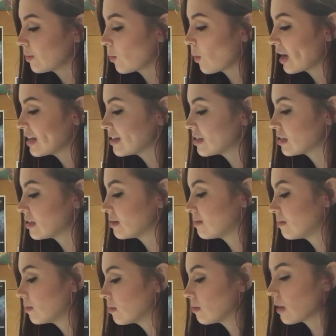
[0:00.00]
ways
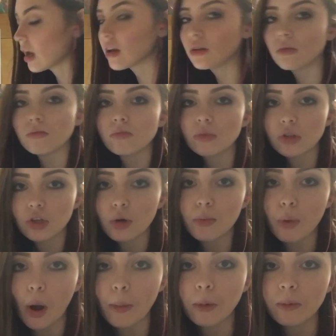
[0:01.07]
that you'll
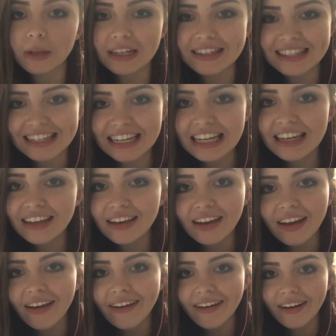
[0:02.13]
probably see
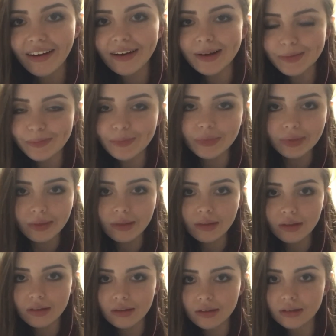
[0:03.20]
a
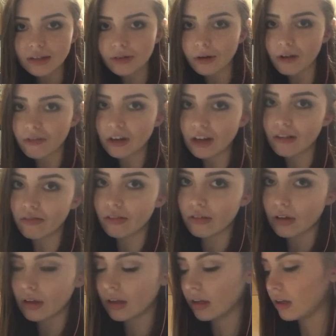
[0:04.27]
derivative
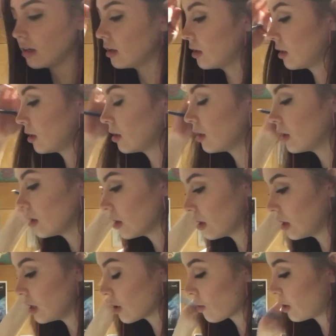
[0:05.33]
in
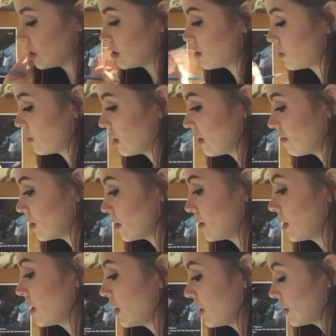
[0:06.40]
an equation or whatever.
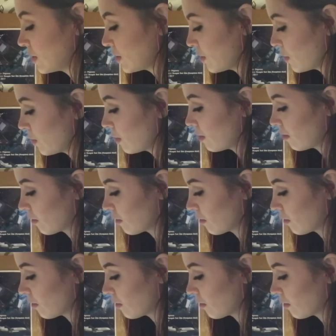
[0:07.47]
So of